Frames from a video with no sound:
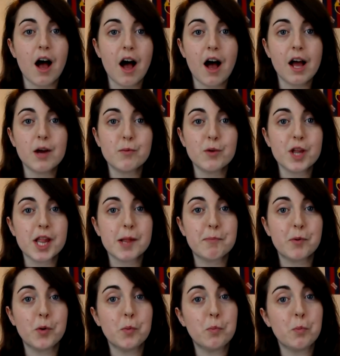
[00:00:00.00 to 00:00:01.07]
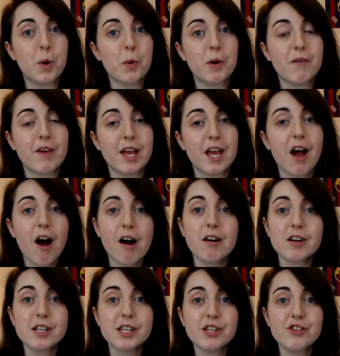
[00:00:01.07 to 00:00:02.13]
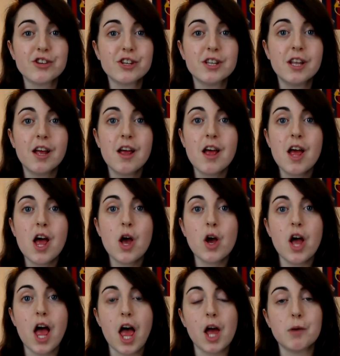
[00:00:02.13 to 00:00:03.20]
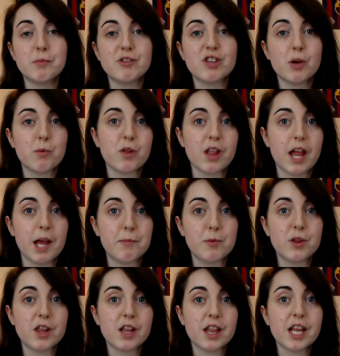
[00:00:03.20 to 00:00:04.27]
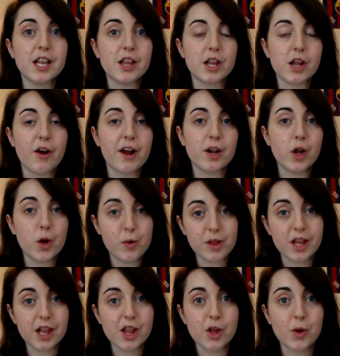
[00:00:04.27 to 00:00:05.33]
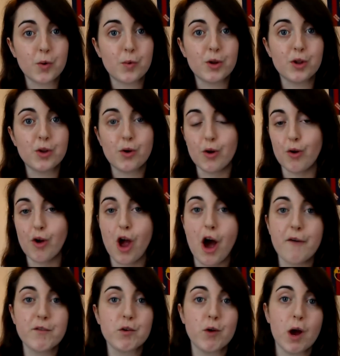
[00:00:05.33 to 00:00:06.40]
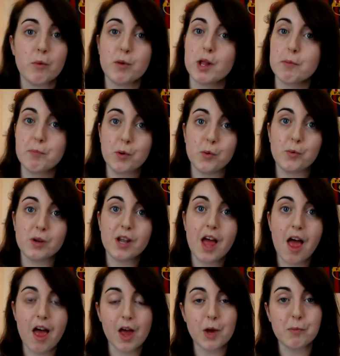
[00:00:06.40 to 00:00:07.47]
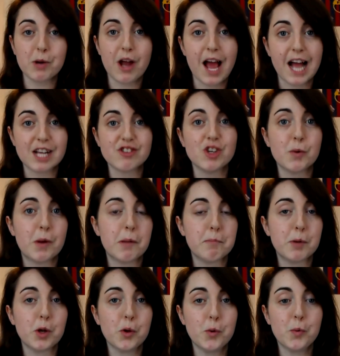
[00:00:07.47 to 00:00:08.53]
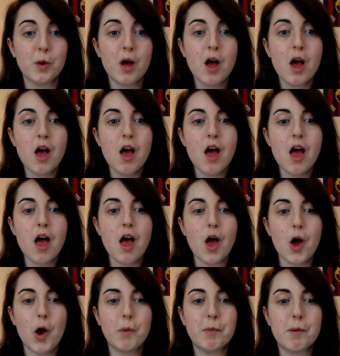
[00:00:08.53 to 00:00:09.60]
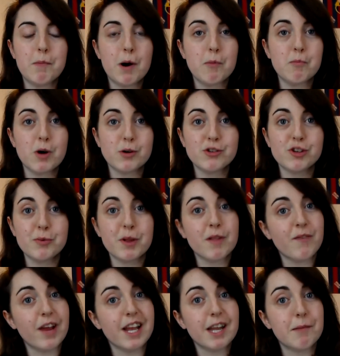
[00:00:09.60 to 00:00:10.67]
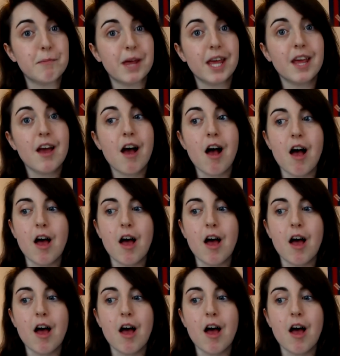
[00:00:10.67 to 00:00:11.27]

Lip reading: I was born with a heart condition, which I didn't diagnose until not long after I was born, when I actually went blue, and my mum while she was feeding me.